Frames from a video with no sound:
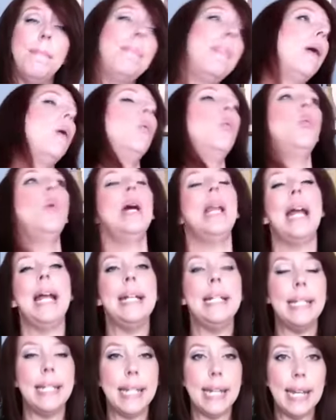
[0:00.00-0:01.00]
But what
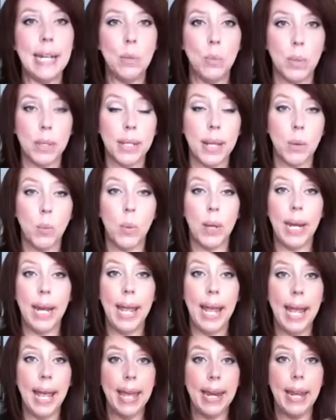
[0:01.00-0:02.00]
I did was I went
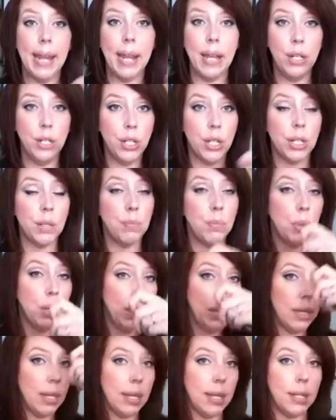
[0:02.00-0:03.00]
ahead and just
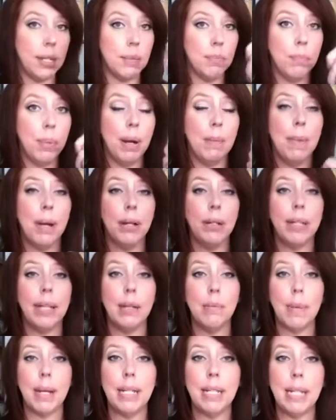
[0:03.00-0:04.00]
put this primarily
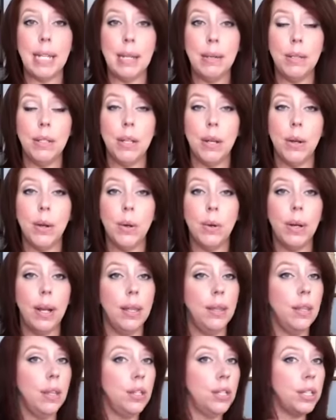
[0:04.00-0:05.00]
in my T-zone
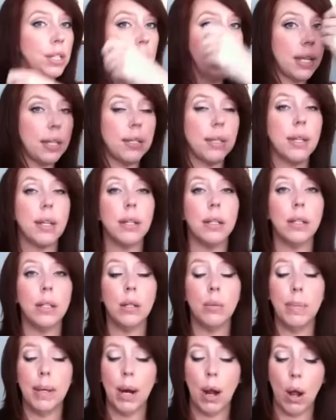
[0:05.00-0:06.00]
and then just dusted a
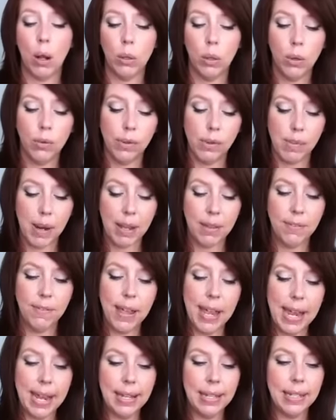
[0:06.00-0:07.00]
little bit all over my
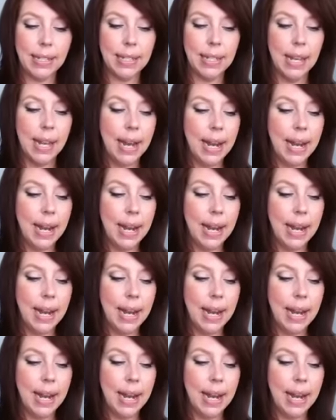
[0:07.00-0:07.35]
face.